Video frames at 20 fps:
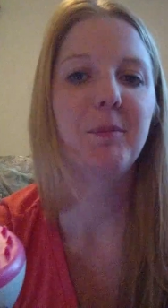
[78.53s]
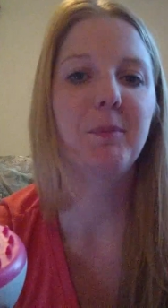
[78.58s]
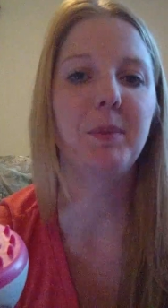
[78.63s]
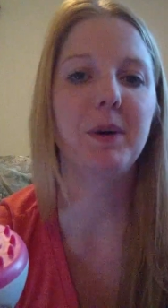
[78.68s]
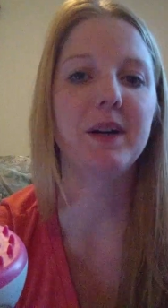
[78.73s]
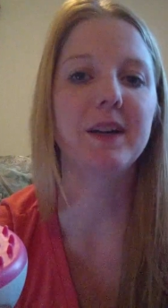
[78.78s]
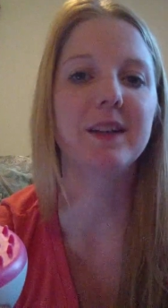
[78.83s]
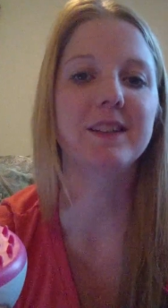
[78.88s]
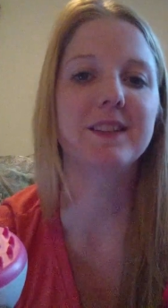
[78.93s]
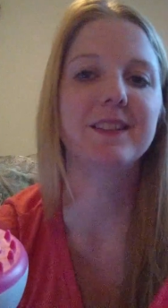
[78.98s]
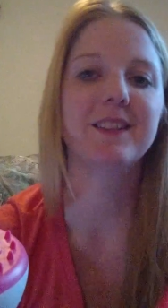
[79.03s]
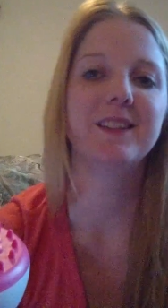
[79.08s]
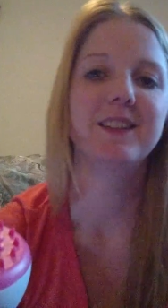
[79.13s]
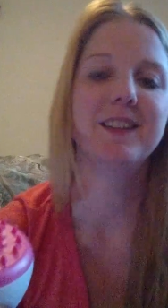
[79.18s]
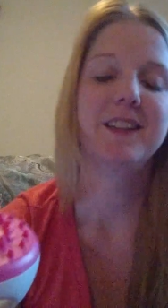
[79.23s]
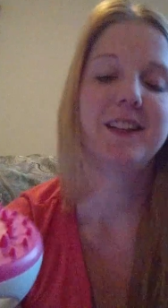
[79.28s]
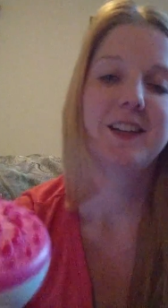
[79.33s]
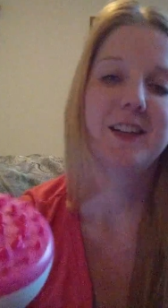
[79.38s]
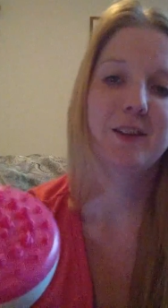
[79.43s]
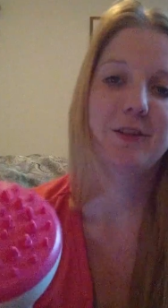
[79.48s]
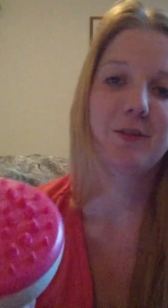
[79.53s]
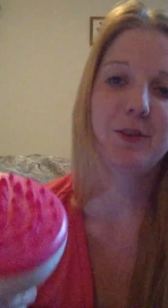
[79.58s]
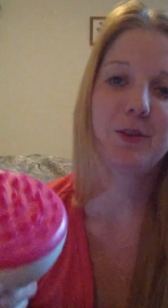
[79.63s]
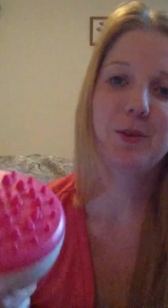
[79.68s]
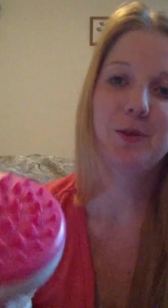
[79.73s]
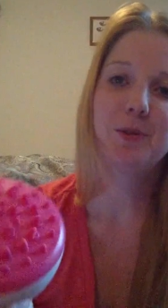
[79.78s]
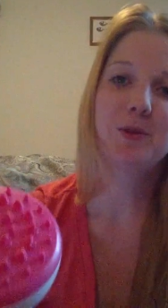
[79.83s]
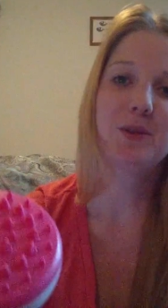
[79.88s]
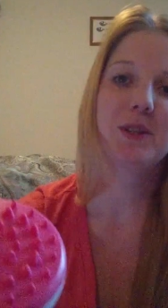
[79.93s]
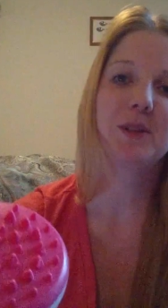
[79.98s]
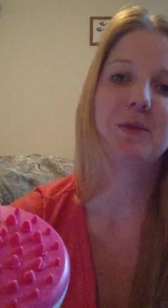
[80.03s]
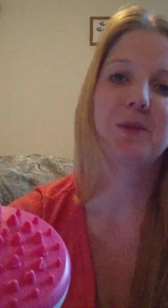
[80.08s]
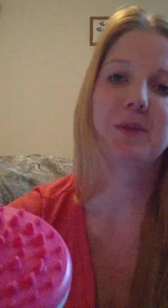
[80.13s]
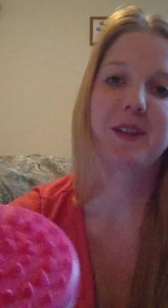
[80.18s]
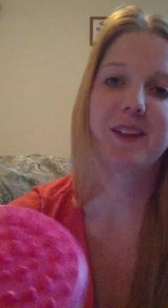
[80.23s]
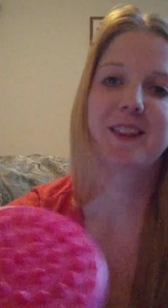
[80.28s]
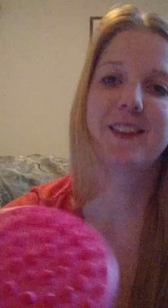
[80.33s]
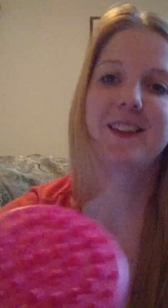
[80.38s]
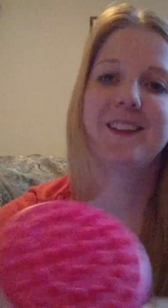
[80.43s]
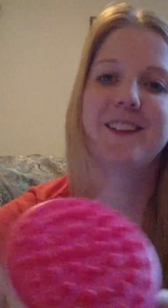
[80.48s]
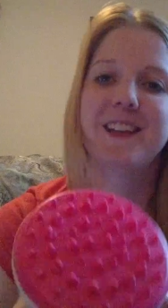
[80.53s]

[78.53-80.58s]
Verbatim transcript: but if you use it with the